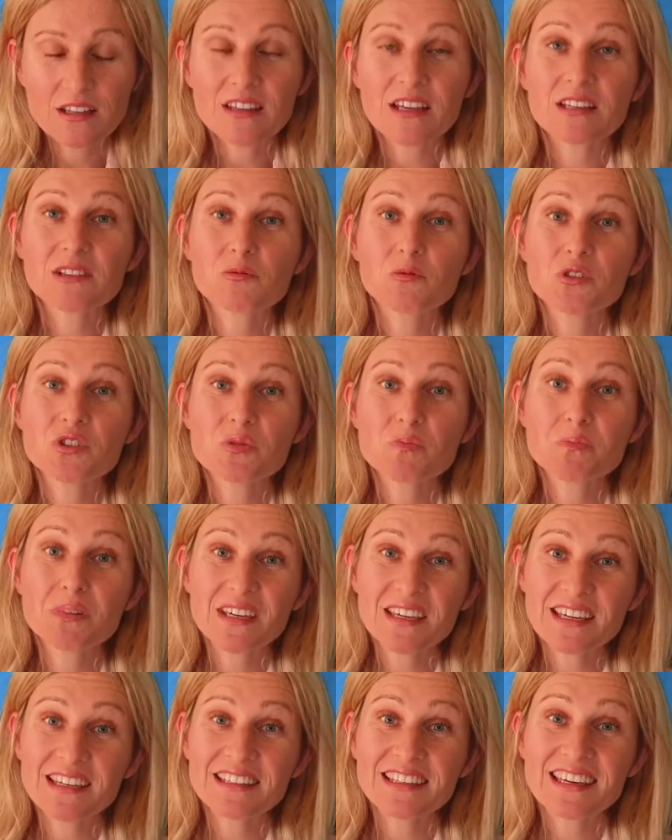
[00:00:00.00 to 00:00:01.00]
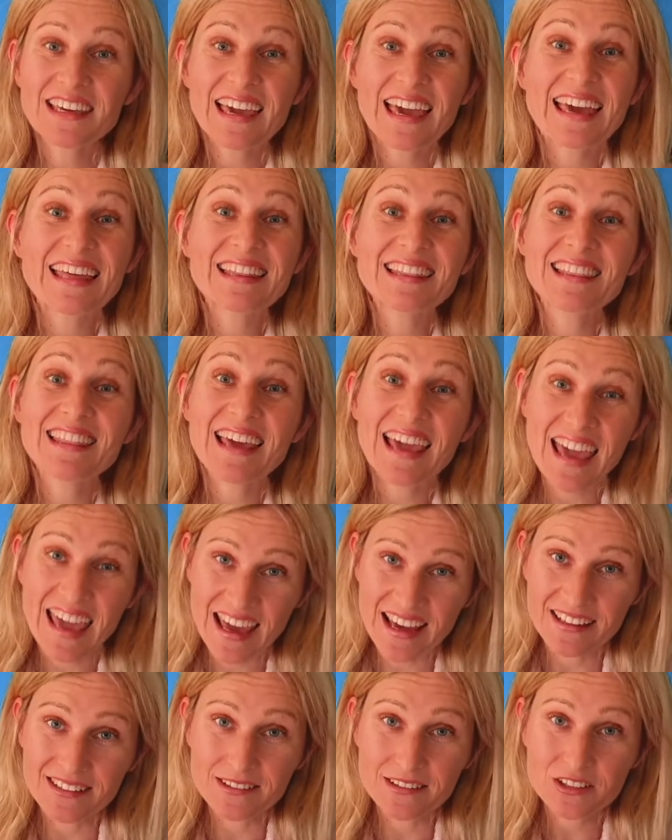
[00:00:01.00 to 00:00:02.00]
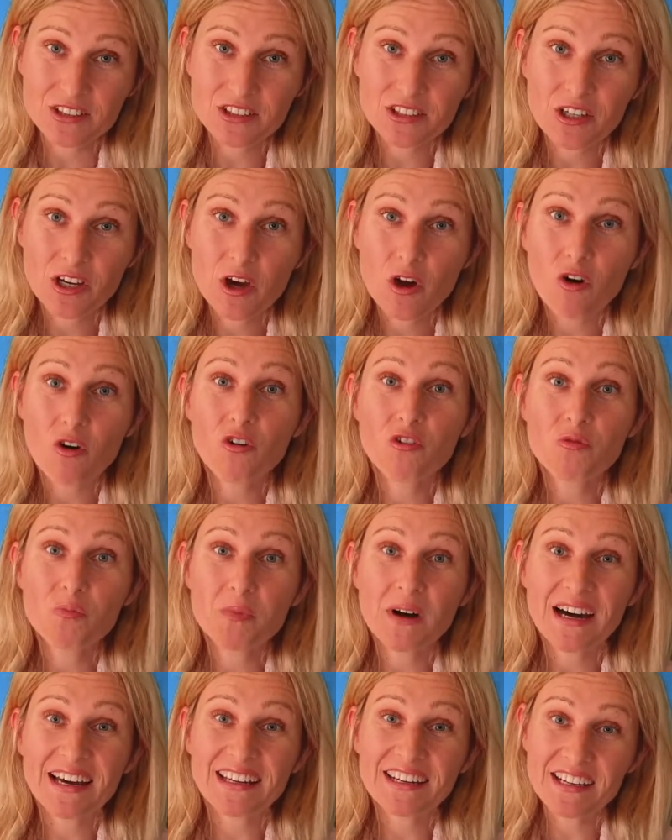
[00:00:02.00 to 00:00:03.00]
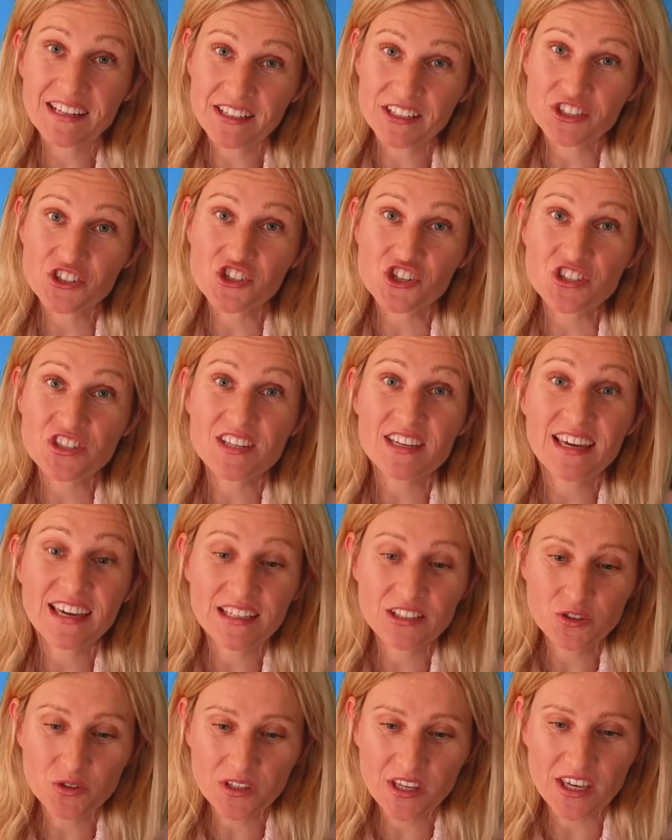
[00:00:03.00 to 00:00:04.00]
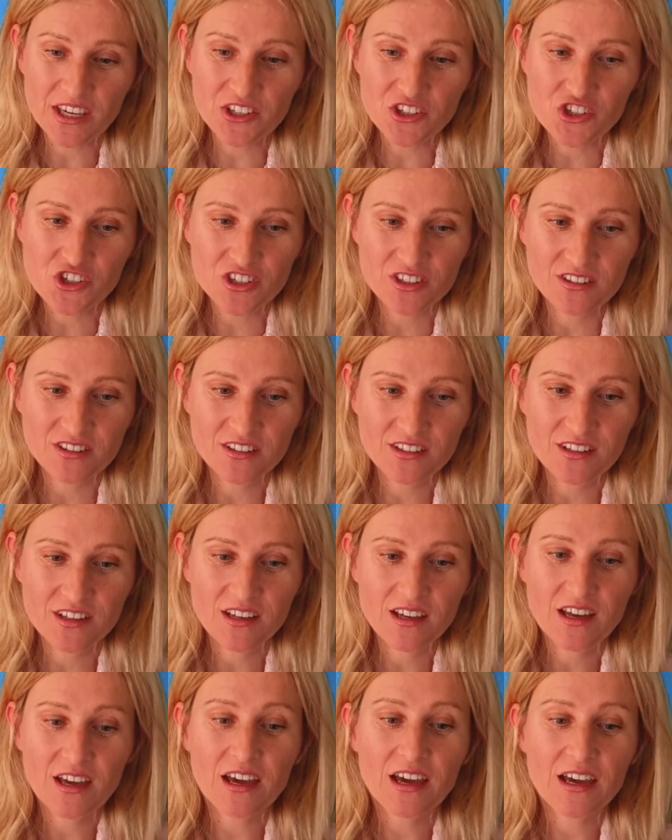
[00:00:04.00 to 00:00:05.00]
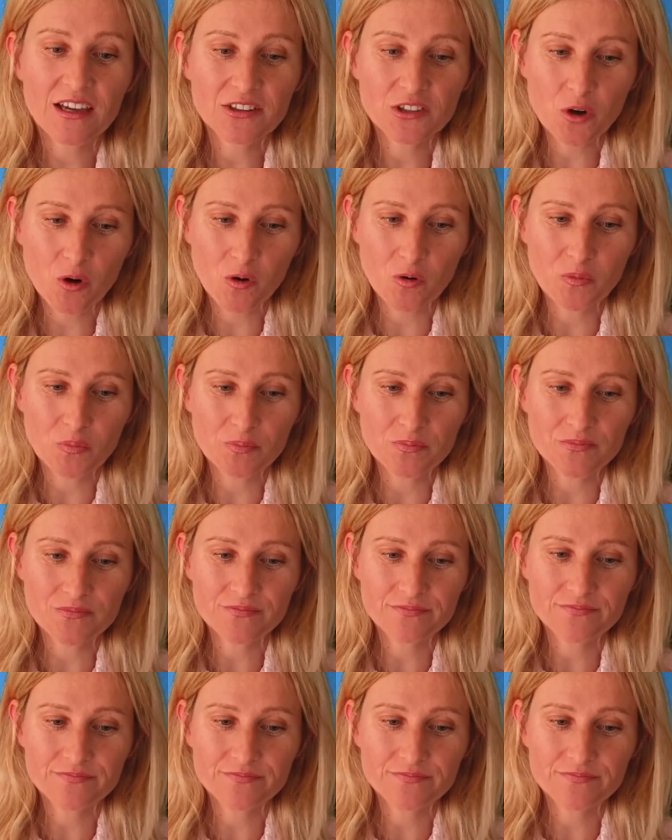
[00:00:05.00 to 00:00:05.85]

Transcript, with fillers: That was beginning and the end of my religious education at home.